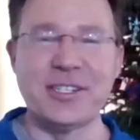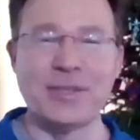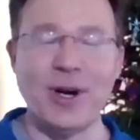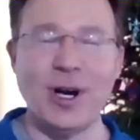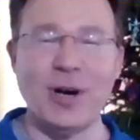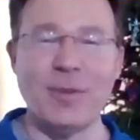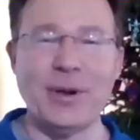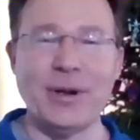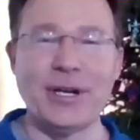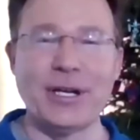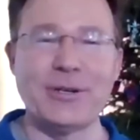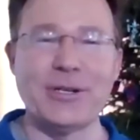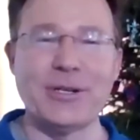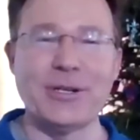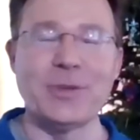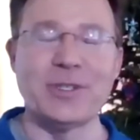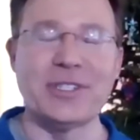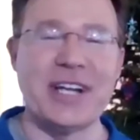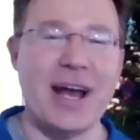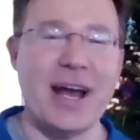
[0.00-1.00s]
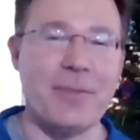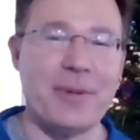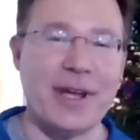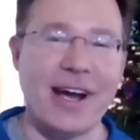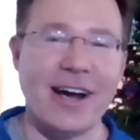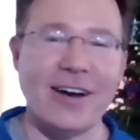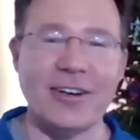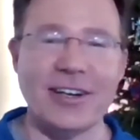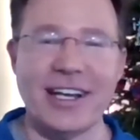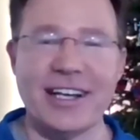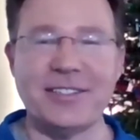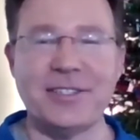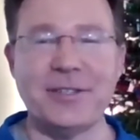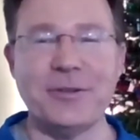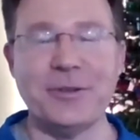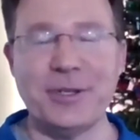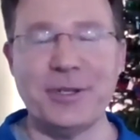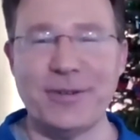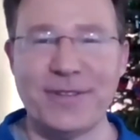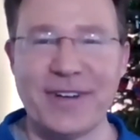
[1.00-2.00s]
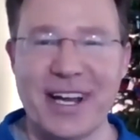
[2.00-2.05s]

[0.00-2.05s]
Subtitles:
Jamaal. Merry Christmas and happy holidays to you and your